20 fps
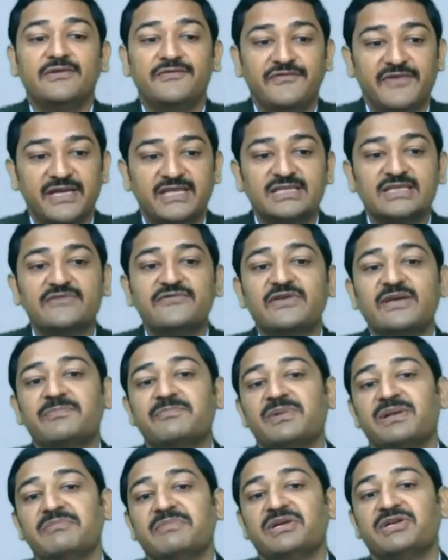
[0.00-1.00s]
effective
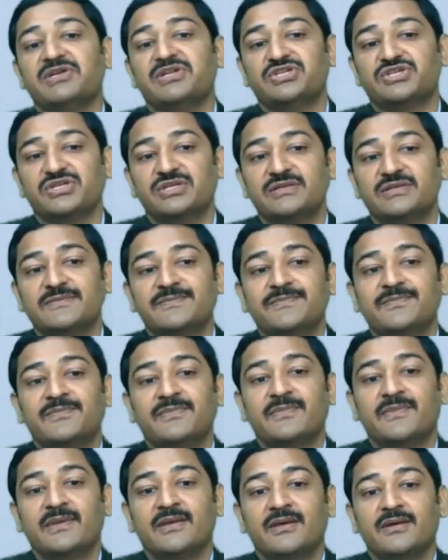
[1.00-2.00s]
implementation
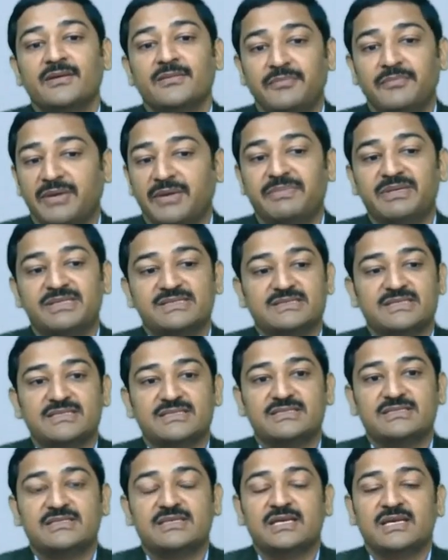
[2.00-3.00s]

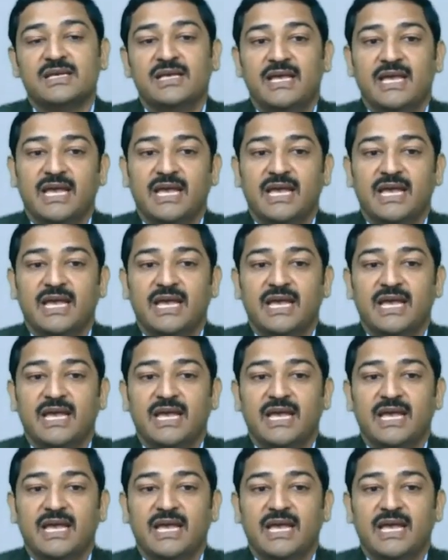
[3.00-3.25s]
purposes.